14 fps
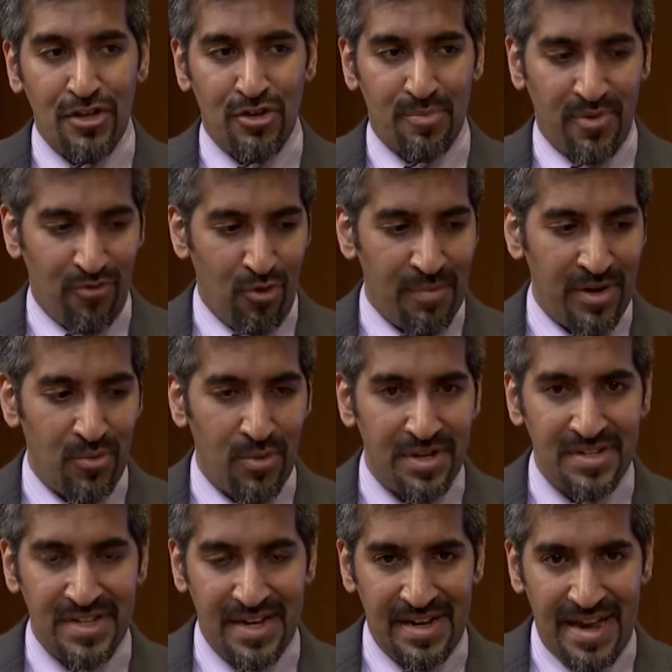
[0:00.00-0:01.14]
So you're performing
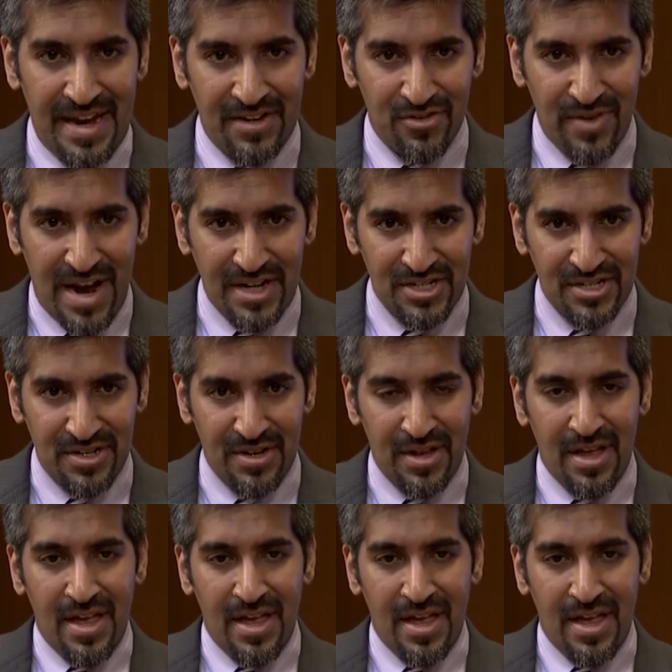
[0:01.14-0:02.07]
one DNA extraction.